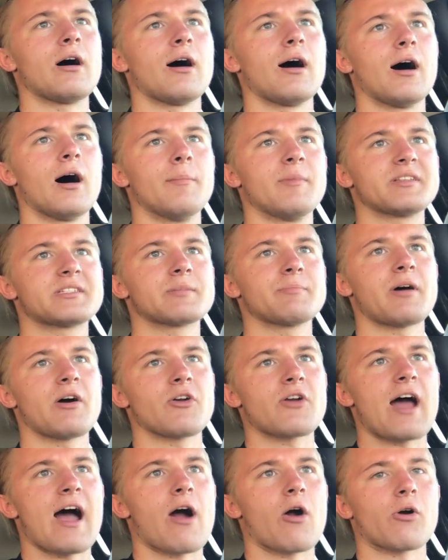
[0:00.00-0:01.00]
Um, it's about
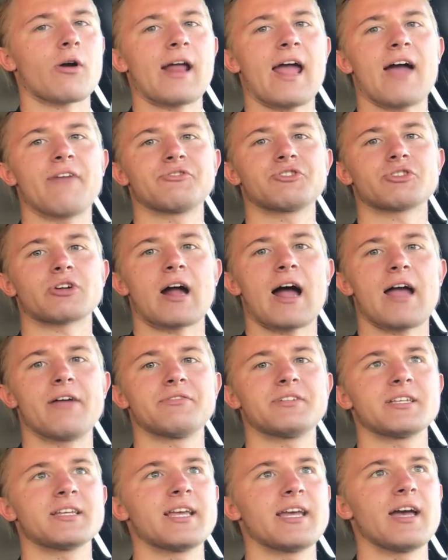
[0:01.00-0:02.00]
an hour and a half drive
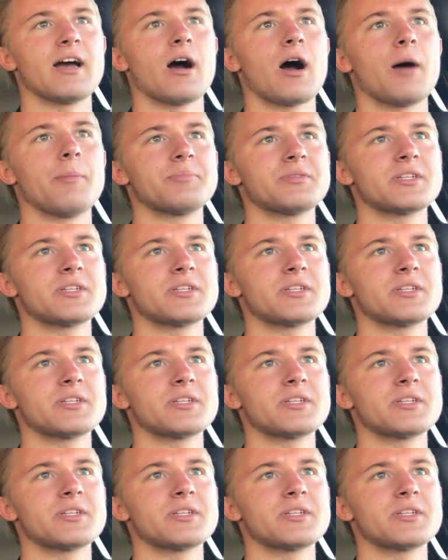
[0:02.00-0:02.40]
to get up